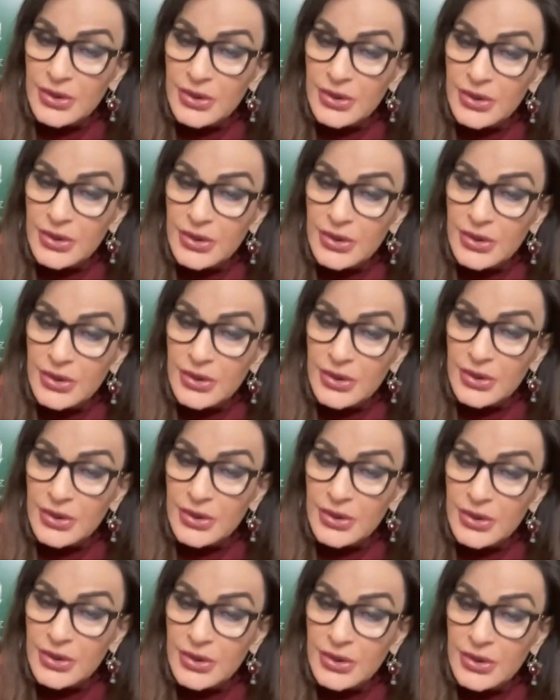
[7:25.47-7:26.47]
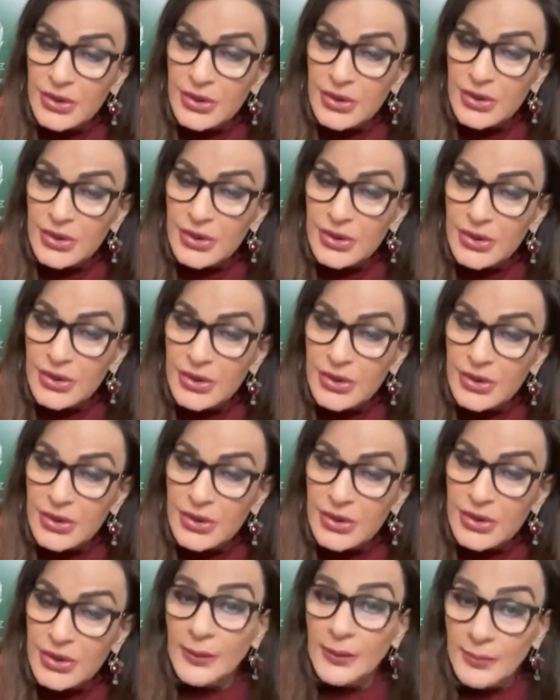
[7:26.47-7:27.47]
Bigger and equally big
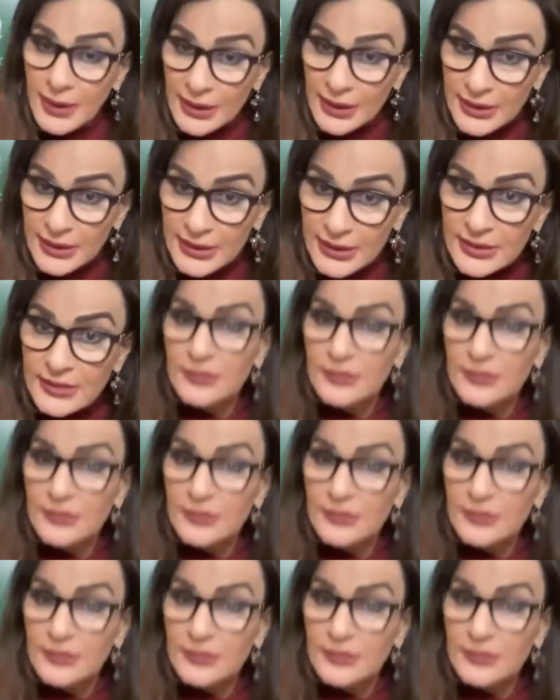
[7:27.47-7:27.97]
are the big